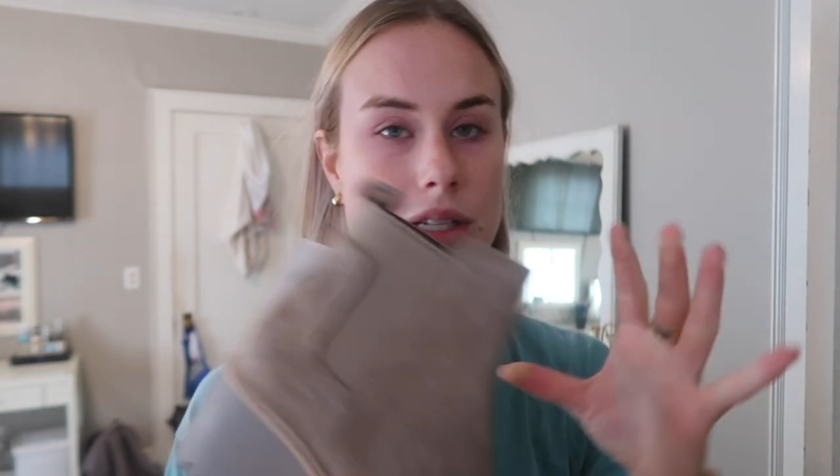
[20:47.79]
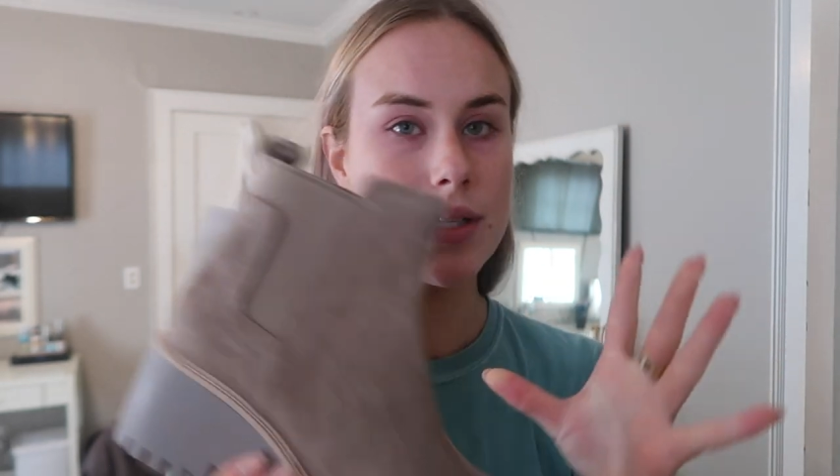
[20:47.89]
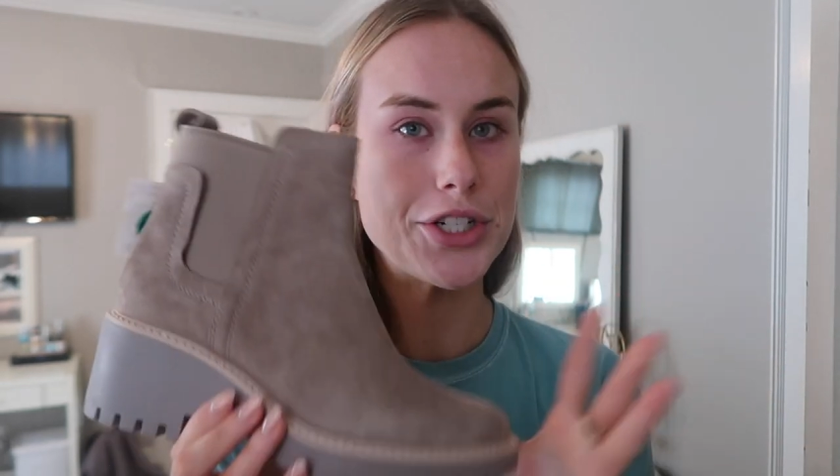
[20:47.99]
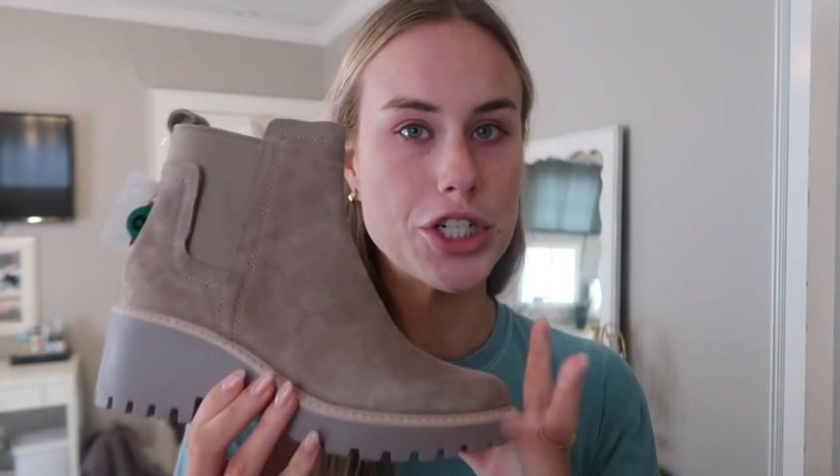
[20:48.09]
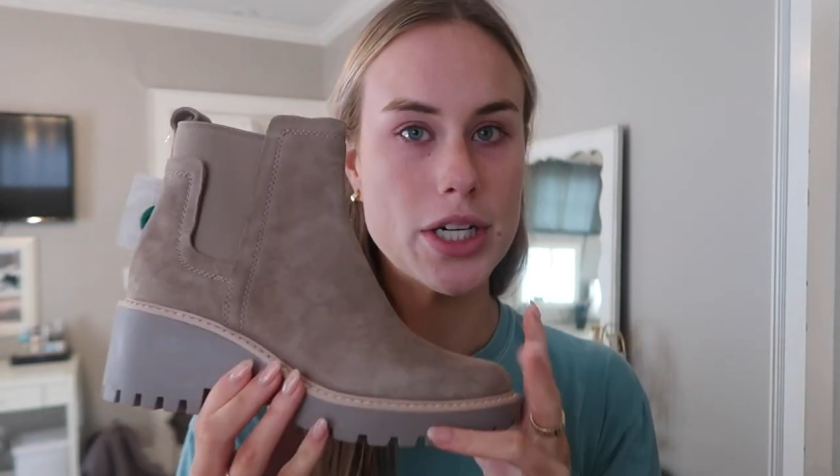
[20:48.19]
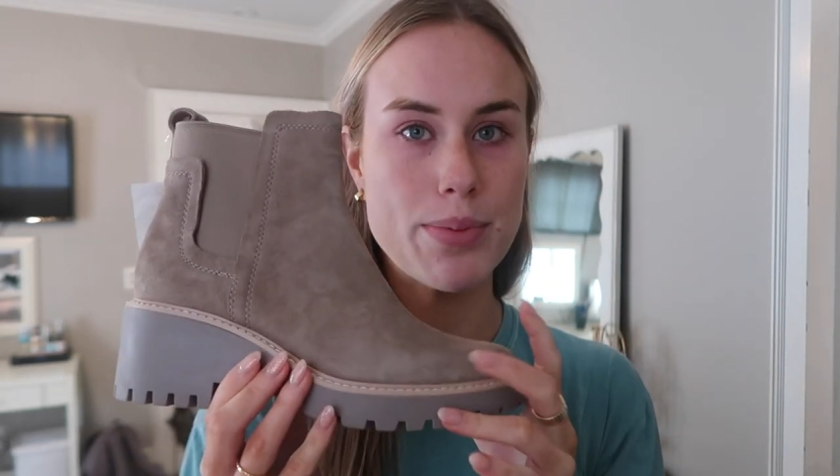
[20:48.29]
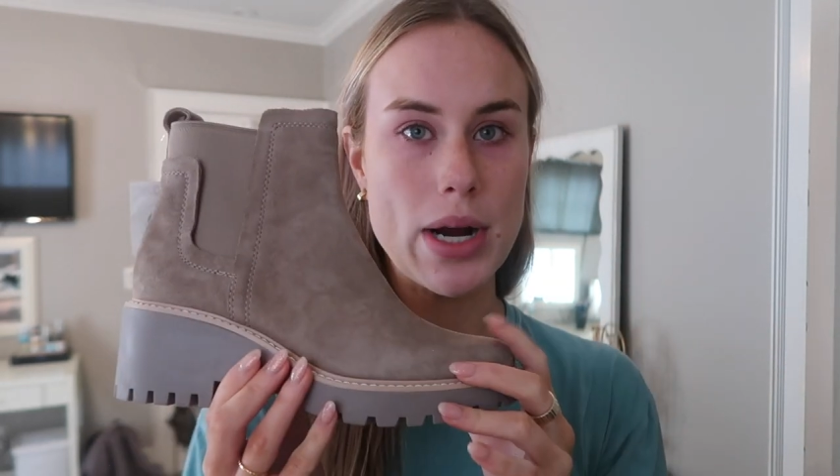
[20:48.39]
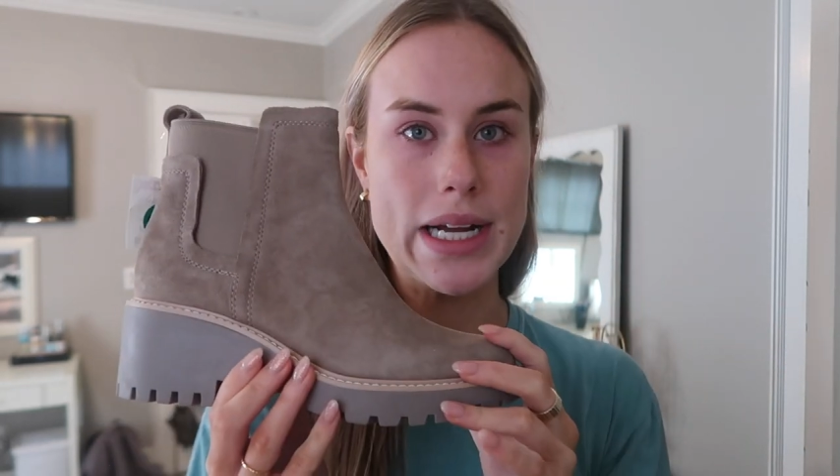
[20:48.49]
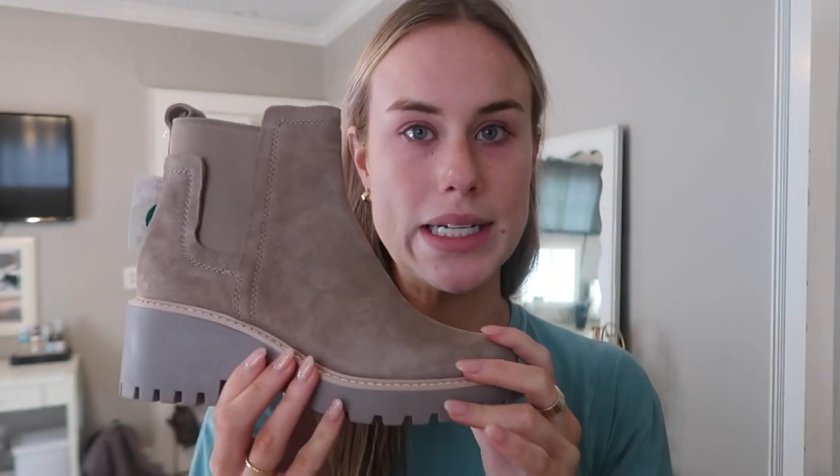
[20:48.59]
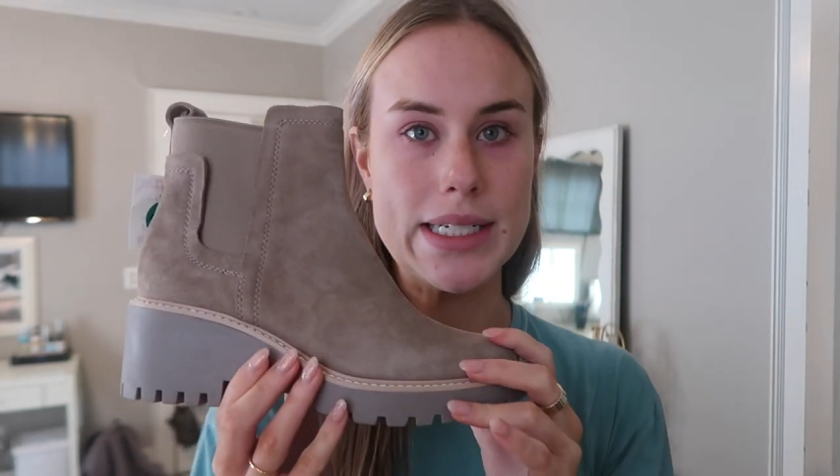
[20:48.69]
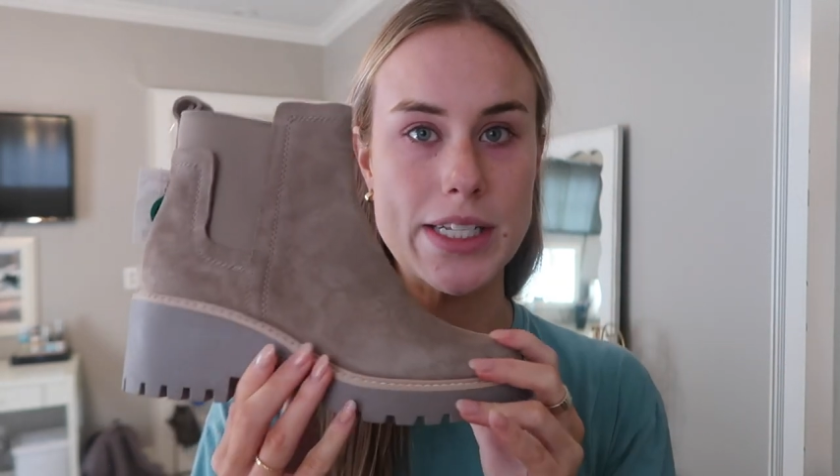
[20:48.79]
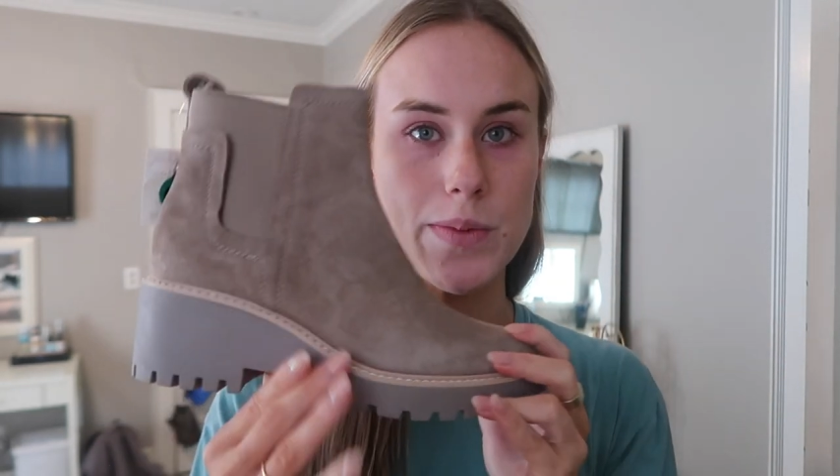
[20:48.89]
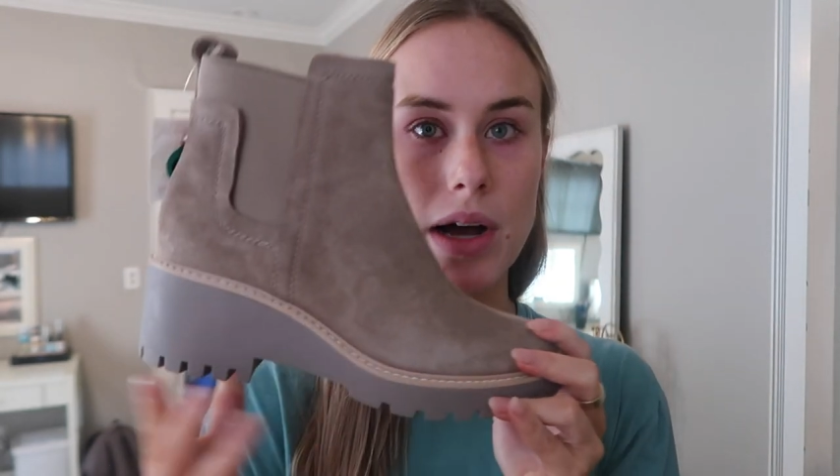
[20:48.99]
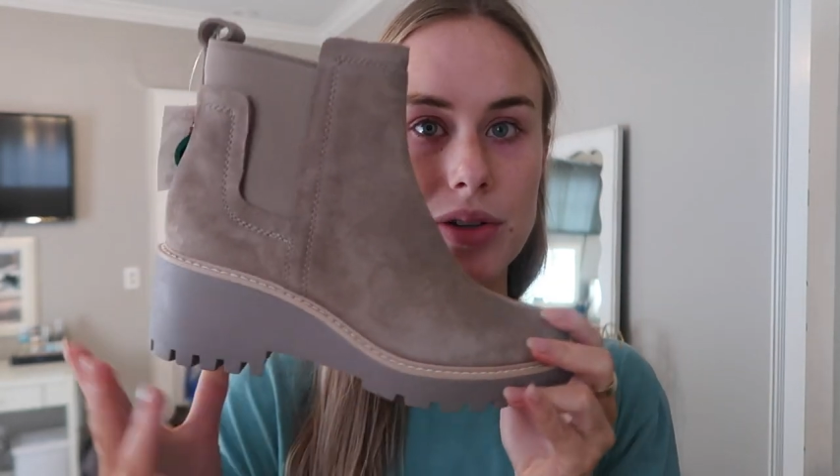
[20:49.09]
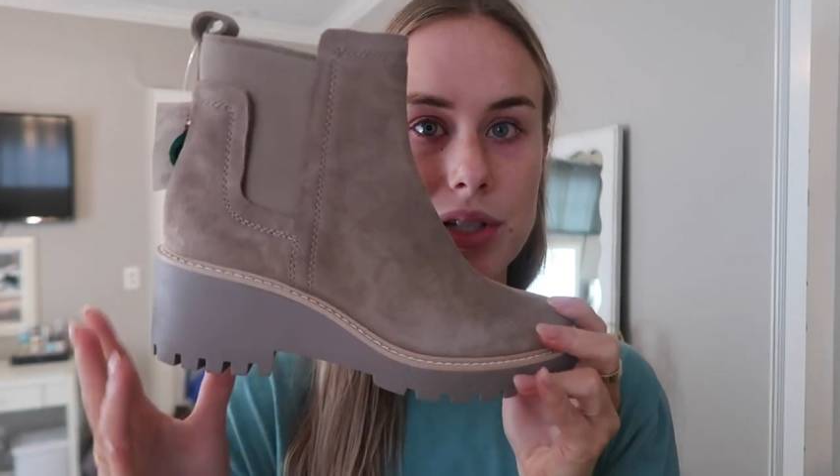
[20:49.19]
Such a good brand as well.